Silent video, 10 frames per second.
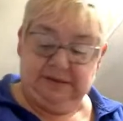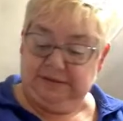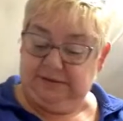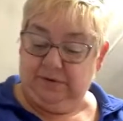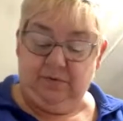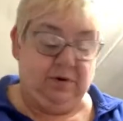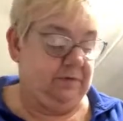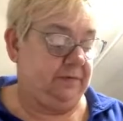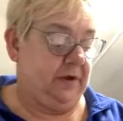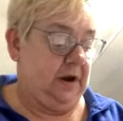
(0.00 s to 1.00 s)
because so
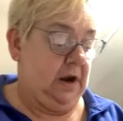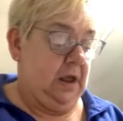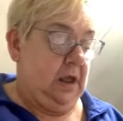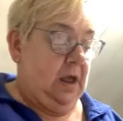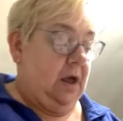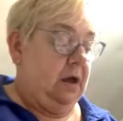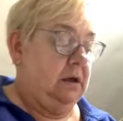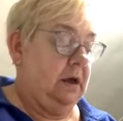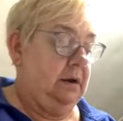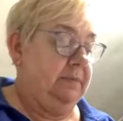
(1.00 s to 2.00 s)
often I'll
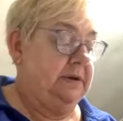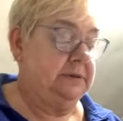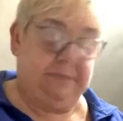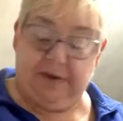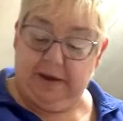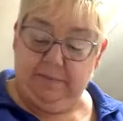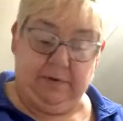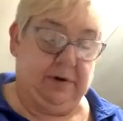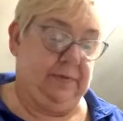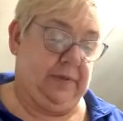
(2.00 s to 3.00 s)
cut a piece of
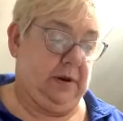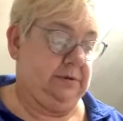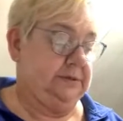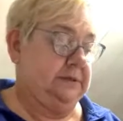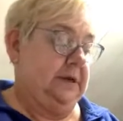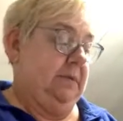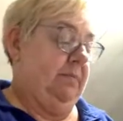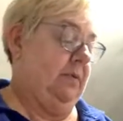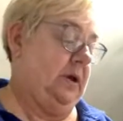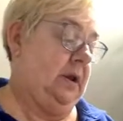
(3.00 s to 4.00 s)
paper and then I'll
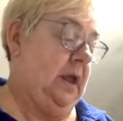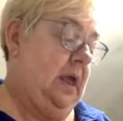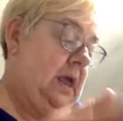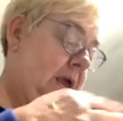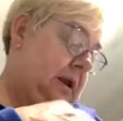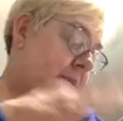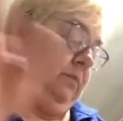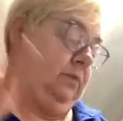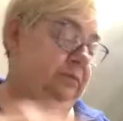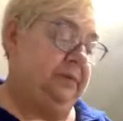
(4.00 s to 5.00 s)
stamp on it, and it
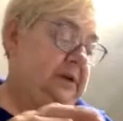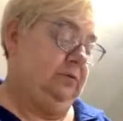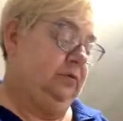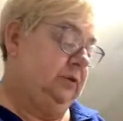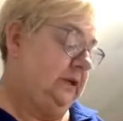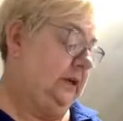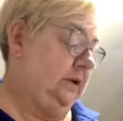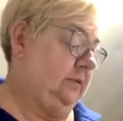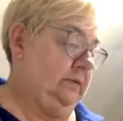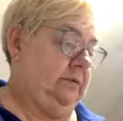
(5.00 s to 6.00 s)
will be
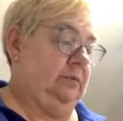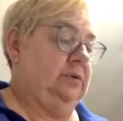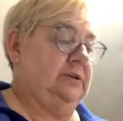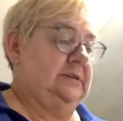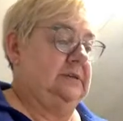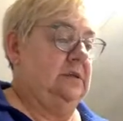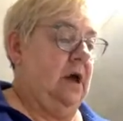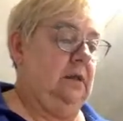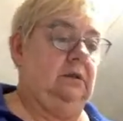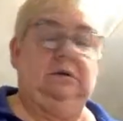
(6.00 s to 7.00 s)
crooked or it will just
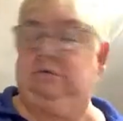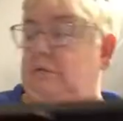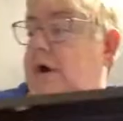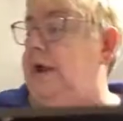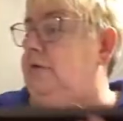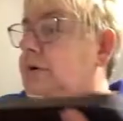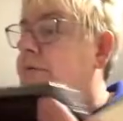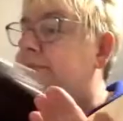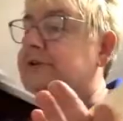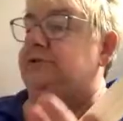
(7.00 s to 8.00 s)
not look right or
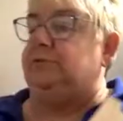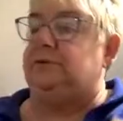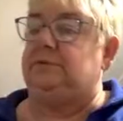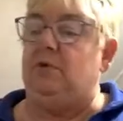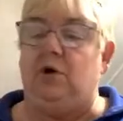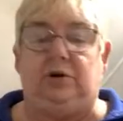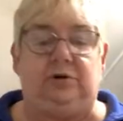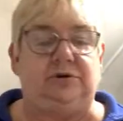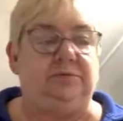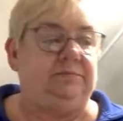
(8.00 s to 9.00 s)
it'll be too small
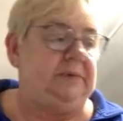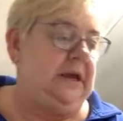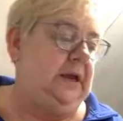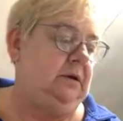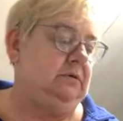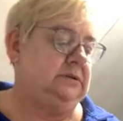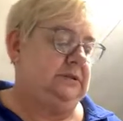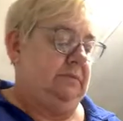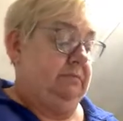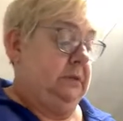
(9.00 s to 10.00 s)
or too big or
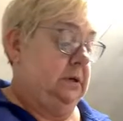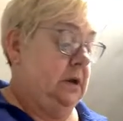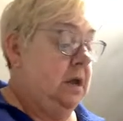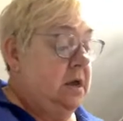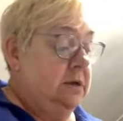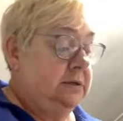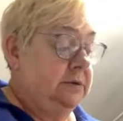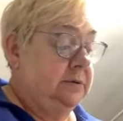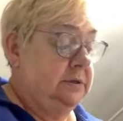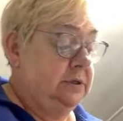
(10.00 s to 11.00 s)
something.
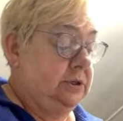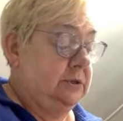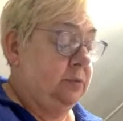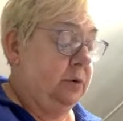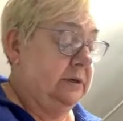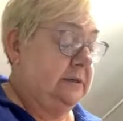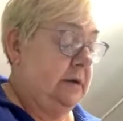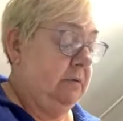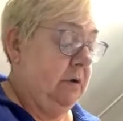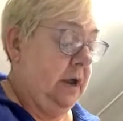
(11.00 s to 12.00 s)
So this just works
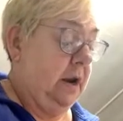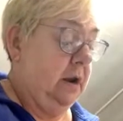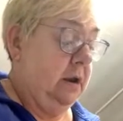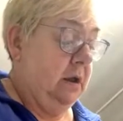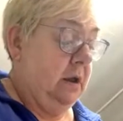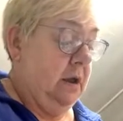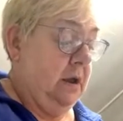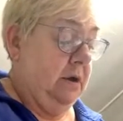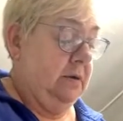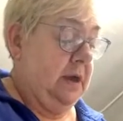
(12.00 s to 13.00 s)
out right.
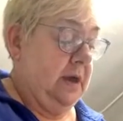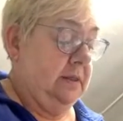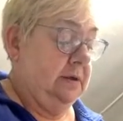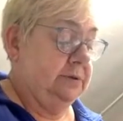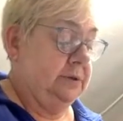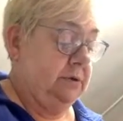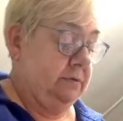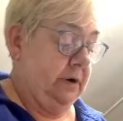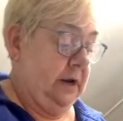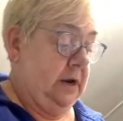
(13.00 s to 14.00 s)
Okay, there's the
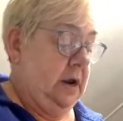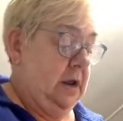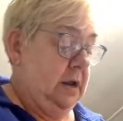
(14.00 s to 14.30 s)
green,